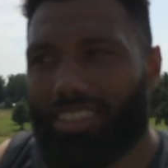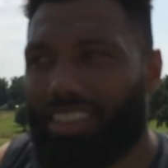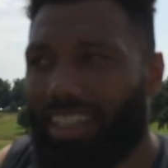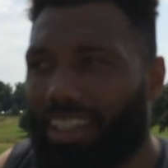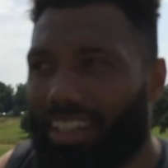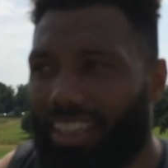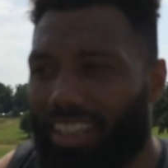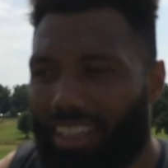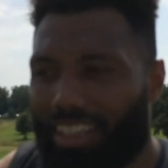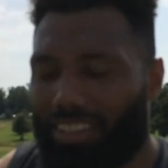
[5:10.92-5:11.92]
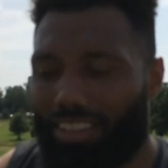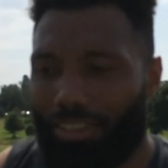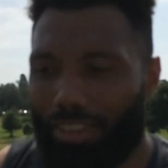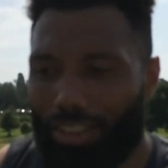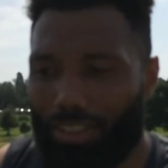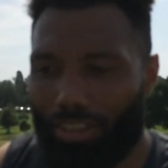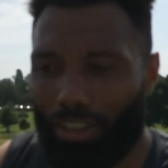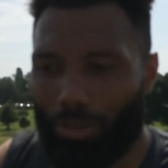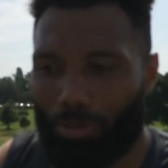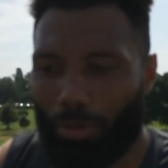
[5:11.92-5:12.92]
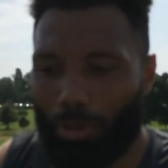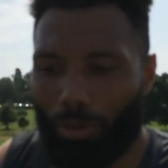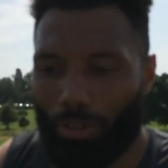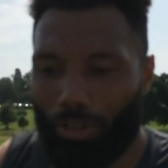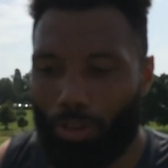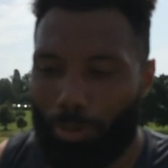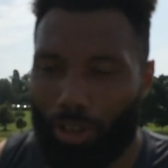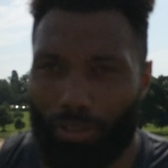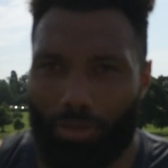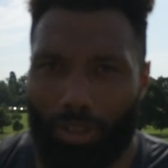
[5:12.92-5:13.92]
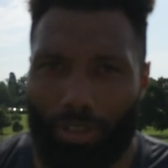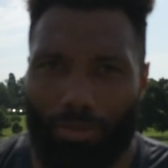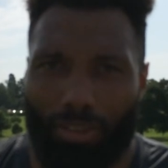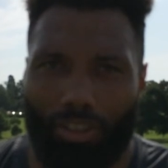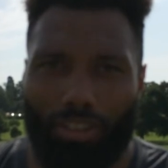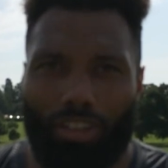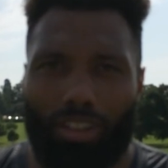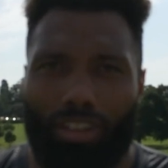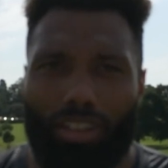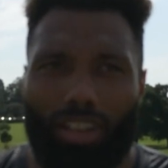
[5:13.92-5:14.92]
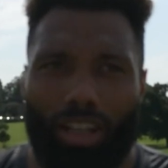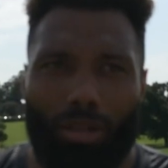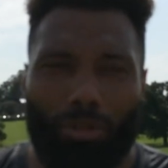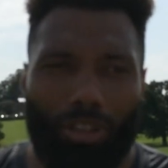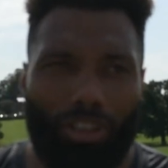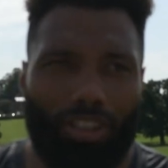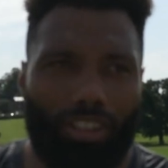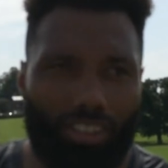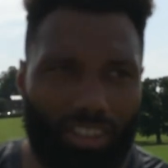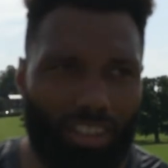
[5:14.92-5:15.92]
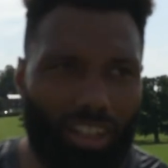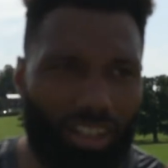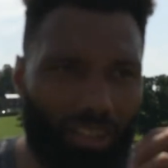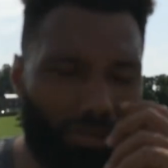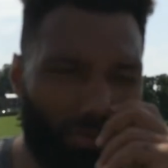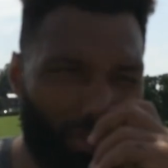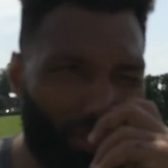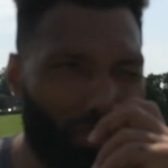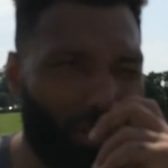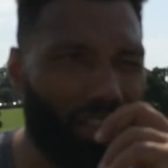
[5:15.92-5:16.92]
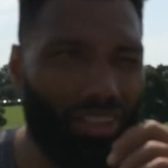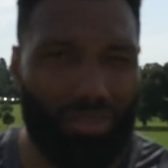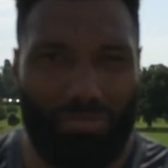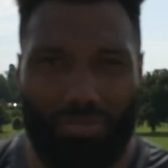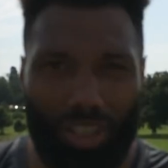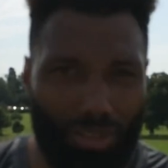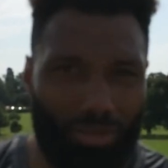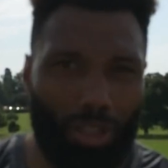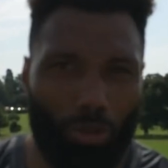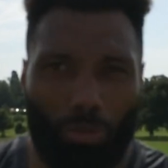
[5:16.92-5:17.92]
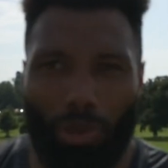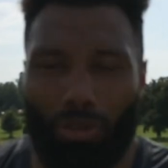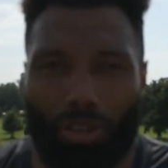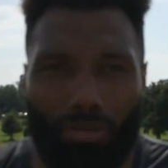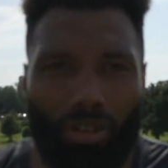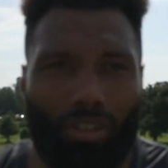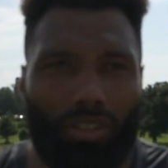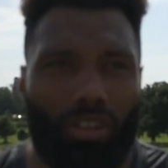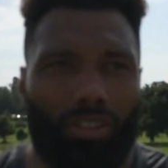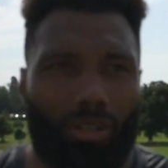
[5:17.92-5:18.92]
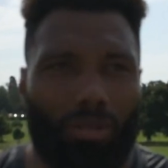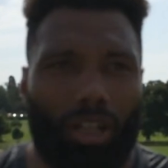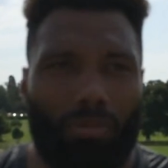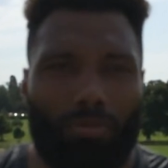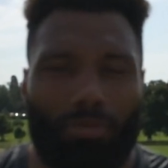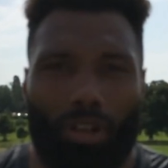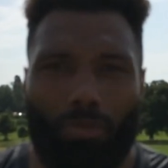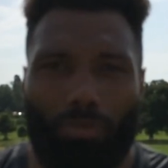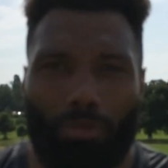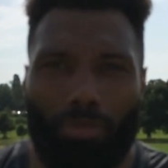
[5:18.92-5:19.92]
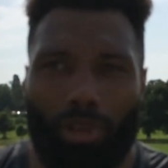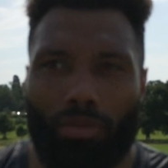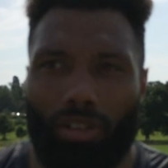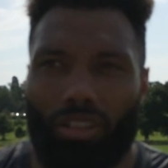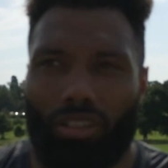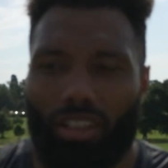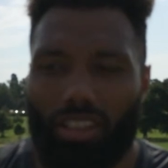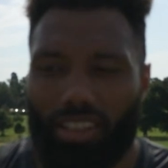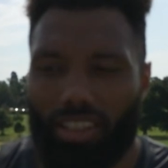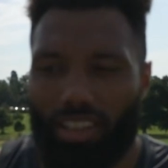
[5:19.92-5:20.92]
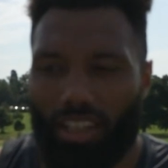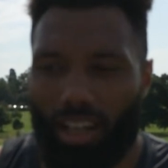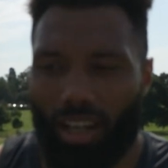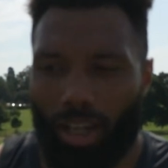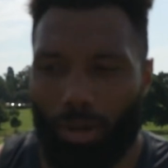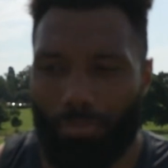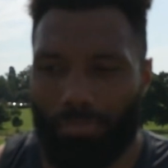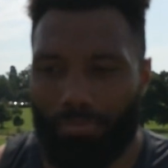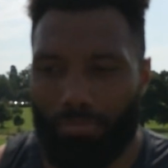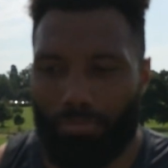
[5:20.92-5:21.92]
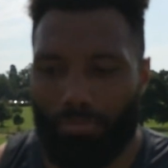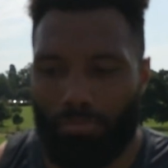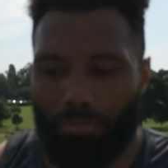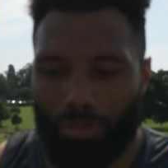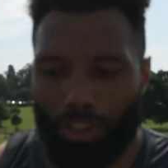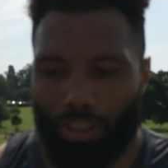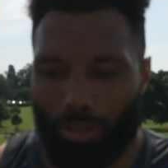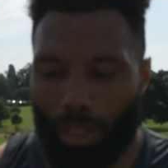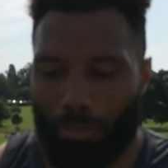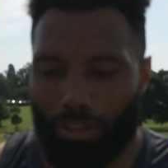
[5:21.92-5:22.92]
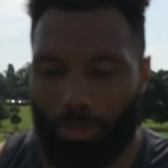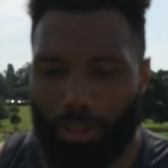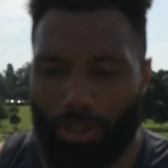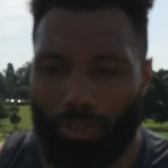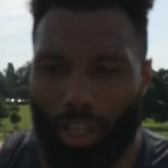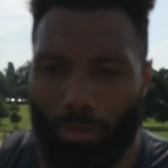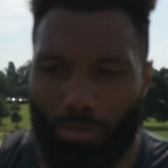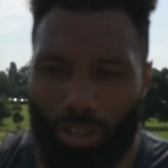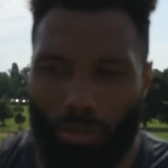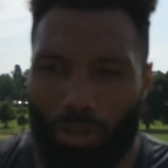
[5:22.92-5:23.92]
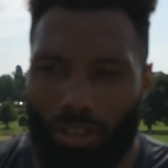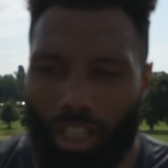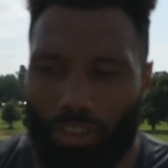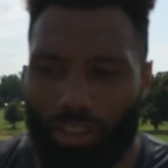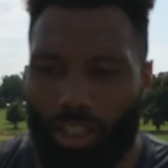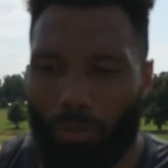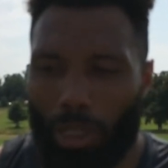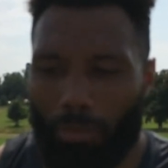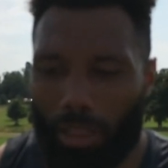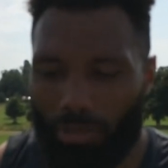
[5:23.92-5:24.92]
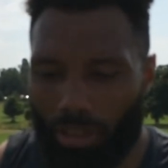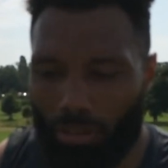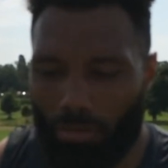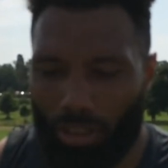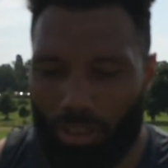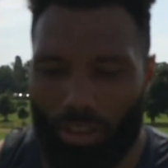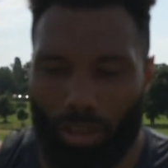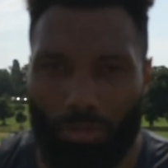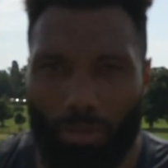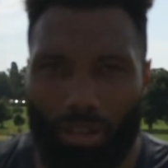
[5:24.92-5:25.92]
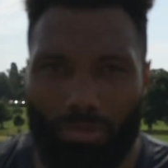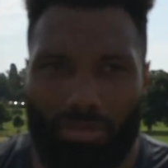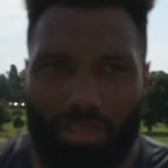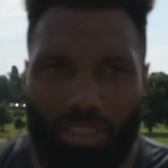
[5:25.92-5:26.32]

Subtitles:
Yeah, I guess so. It probably was a surprise for them to finish third, although you could kind of see that it was building throughout the season and from previous. So maybe some of those games that they won last year where maybe one of the teams might